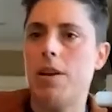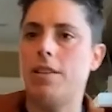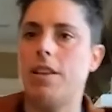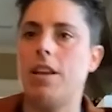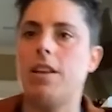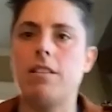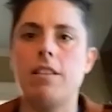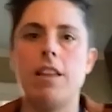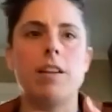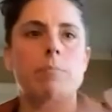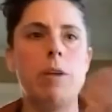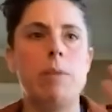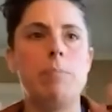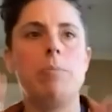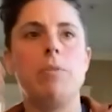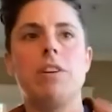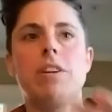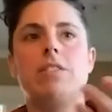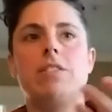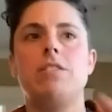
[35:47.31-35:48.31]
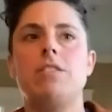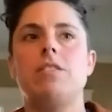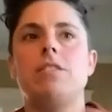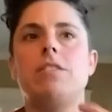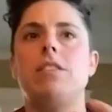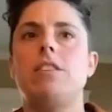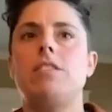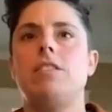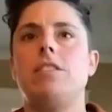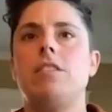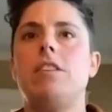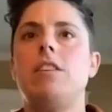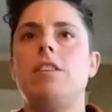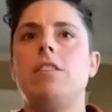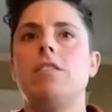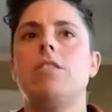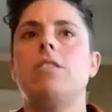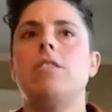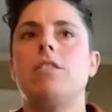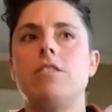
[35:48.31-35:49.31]
And then like people get to
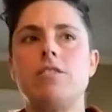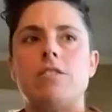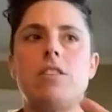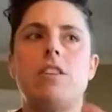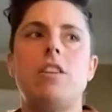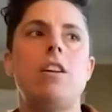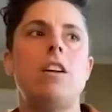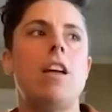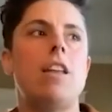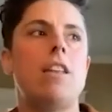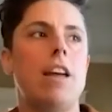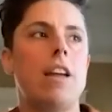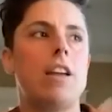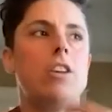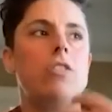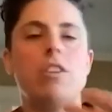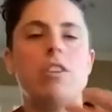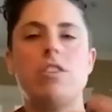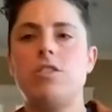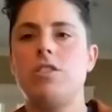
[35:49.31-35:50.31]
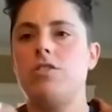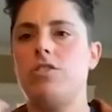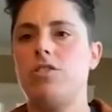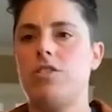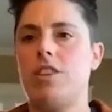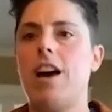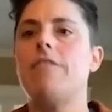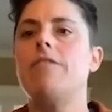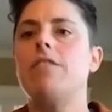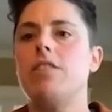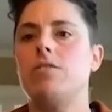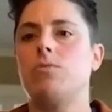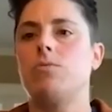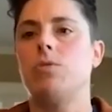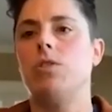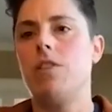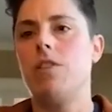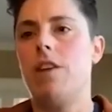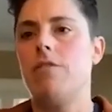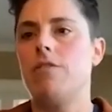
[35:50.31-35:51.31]
hear and see, and like you get to just have these
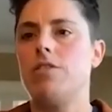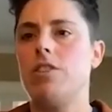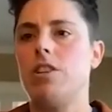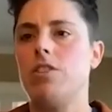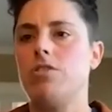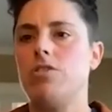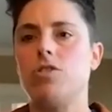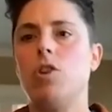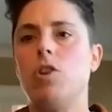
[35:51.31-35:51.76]
real conversations.